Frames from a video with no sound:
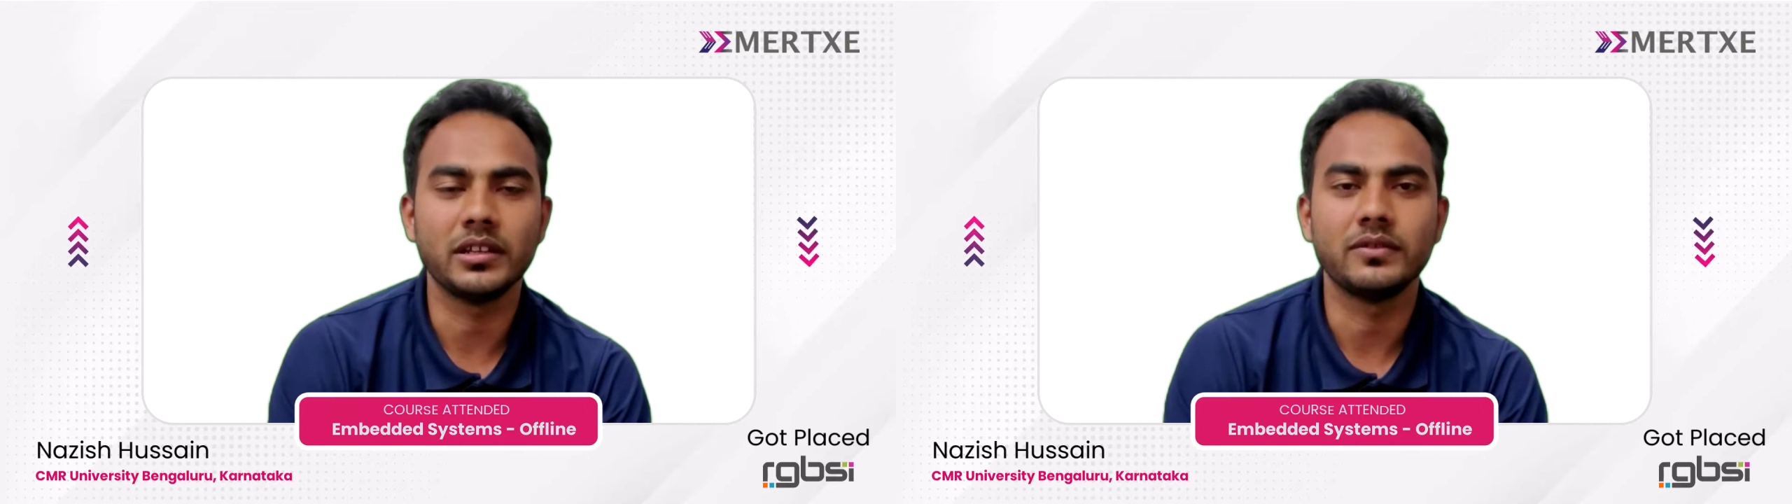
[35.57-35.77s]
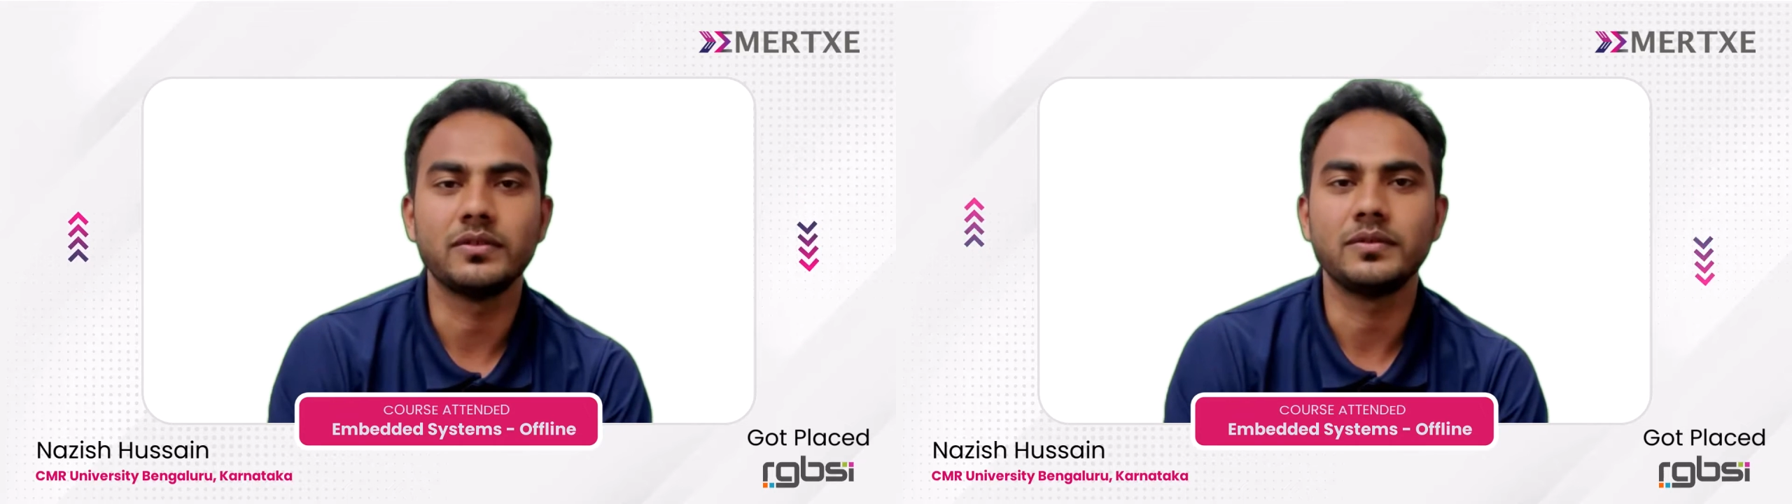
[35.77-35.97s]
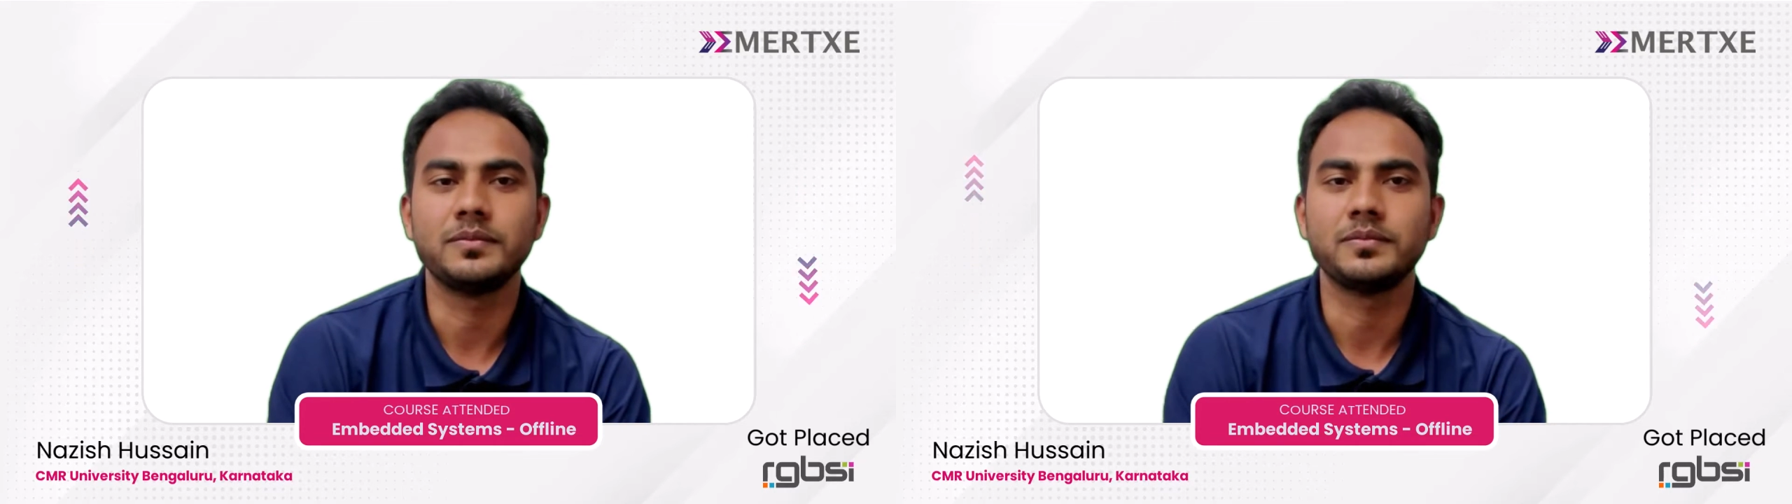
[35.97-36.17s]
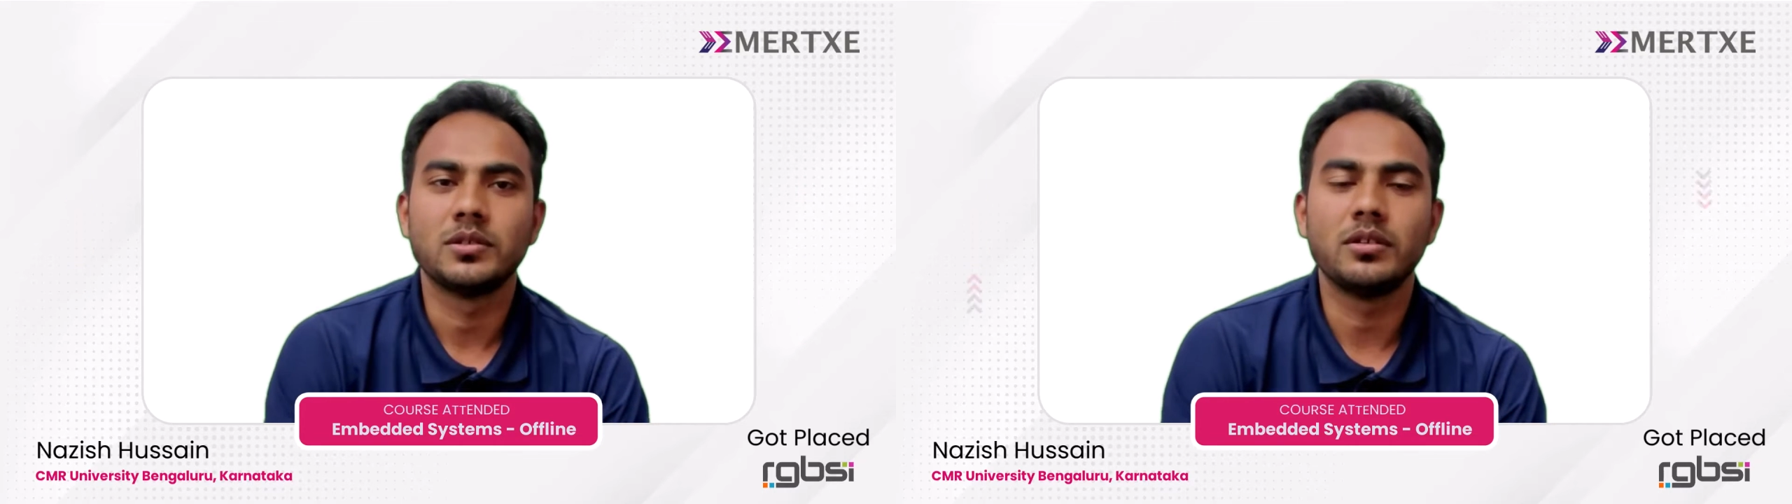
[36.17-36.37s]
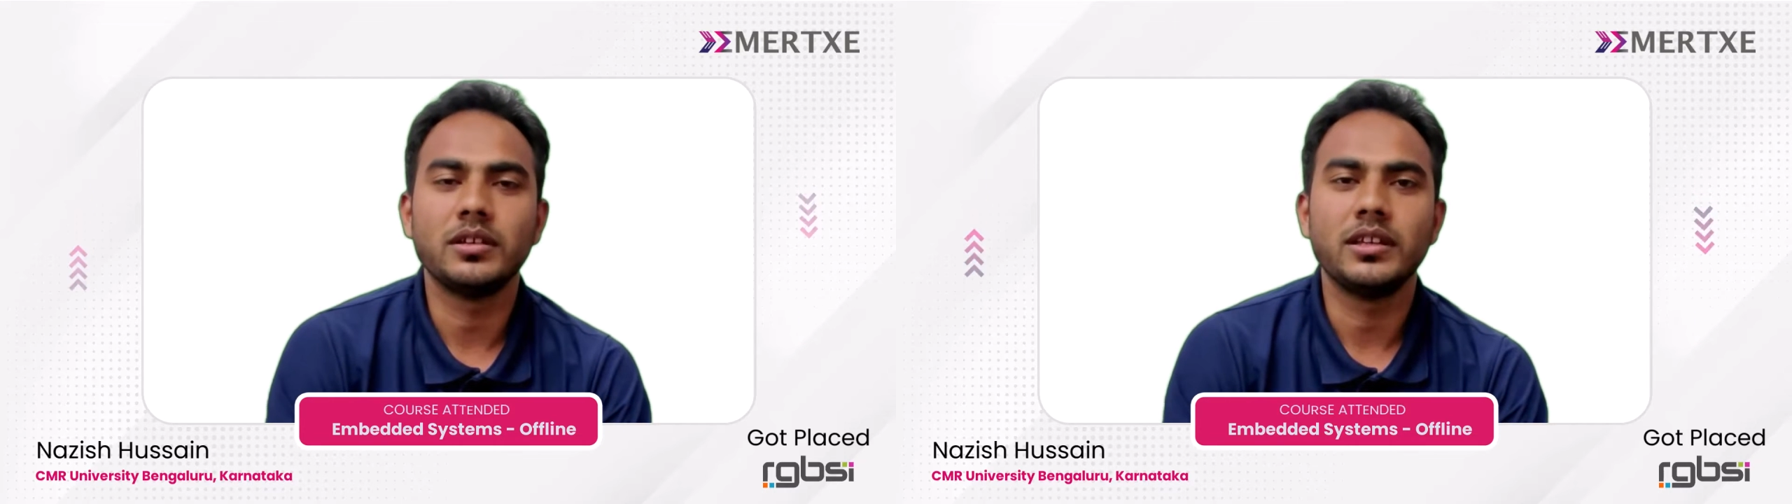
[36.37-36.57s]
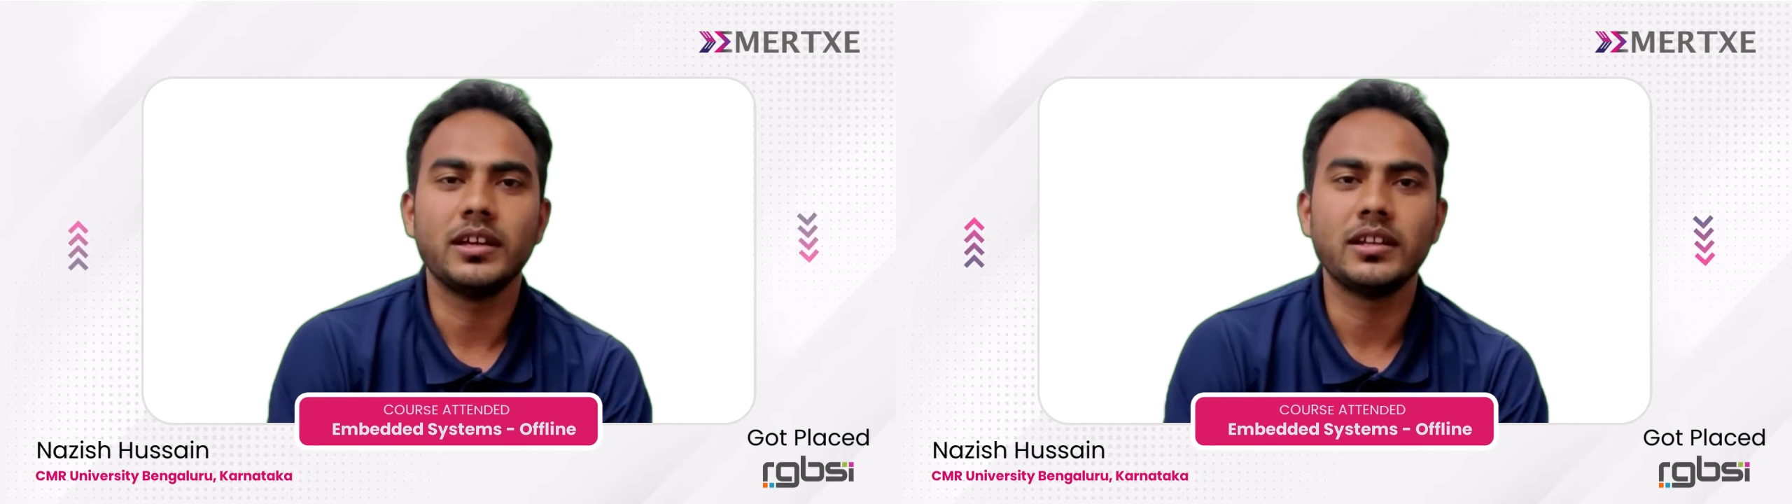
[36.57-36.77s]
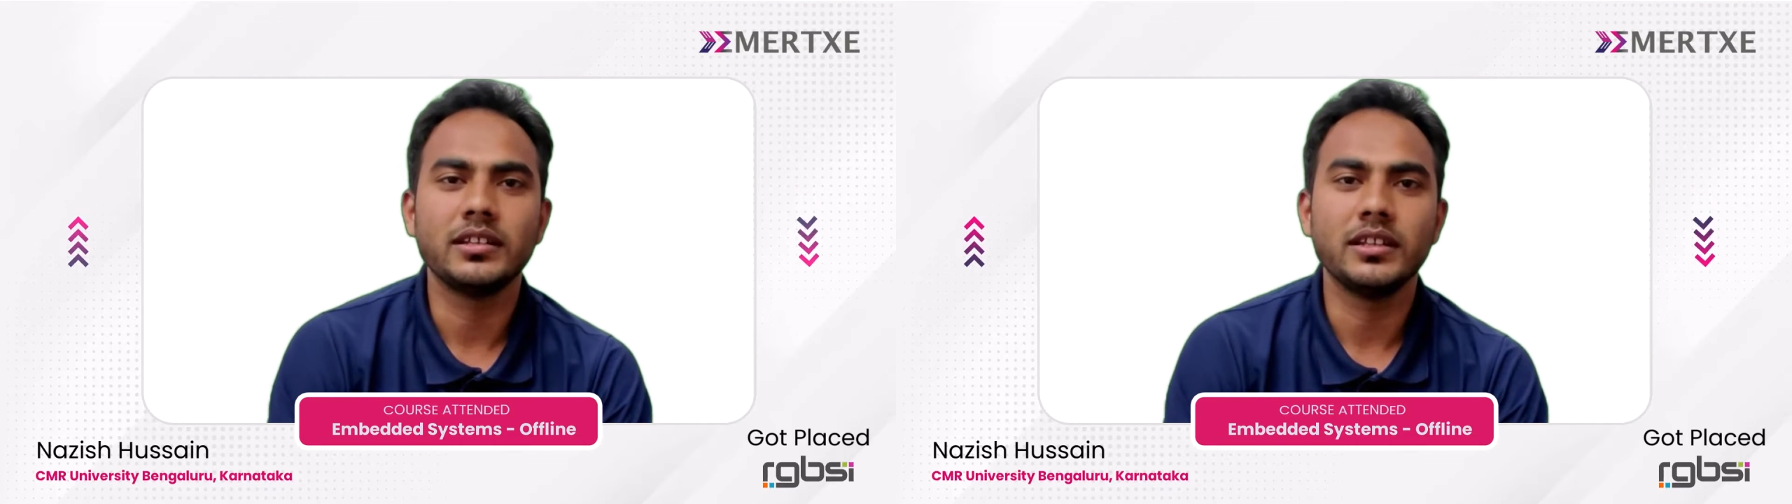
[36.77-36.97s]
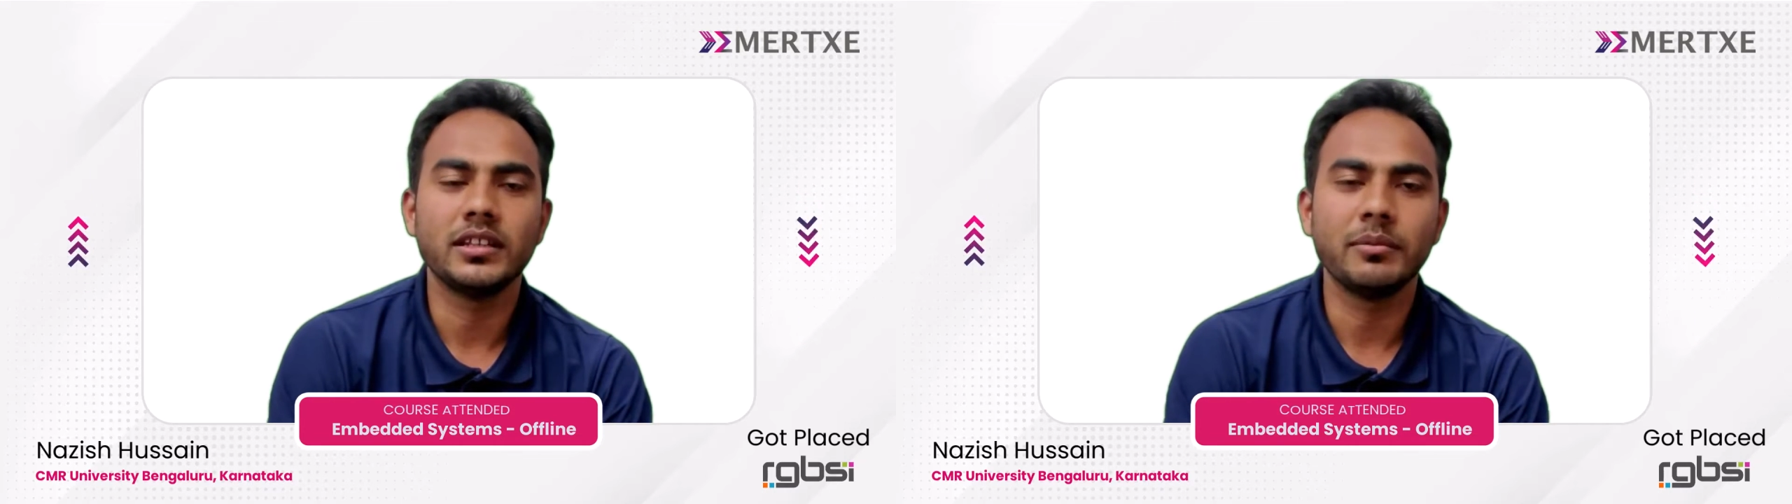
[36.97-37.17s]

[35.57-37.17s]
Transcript: give. So here in